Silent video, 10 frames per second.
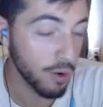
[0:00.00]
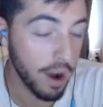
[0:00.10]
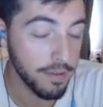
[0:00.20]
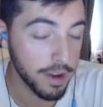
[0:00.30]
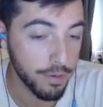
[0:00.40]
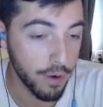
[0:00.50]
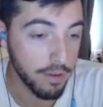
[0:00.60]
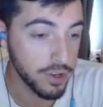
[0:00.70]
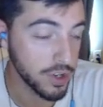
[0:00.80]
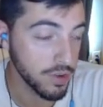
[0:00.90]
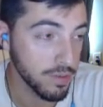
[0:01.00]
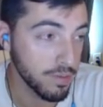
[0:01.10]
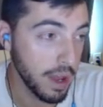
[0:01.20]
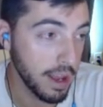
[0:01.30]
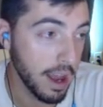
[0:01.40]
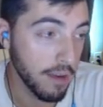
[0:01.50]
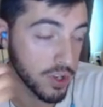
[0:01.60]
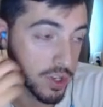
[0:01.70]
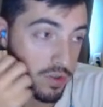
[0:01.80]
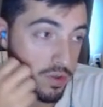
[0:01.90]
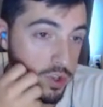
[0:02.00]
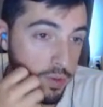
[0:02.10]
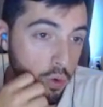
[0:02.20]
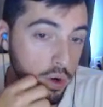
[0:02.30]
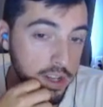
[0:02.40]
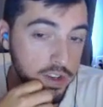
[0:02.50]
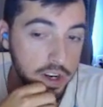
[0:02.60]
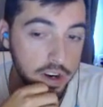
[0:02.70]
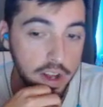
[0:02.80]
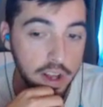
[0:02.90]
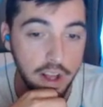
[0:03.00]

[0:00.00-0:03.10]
graphic for every single every single support that's here.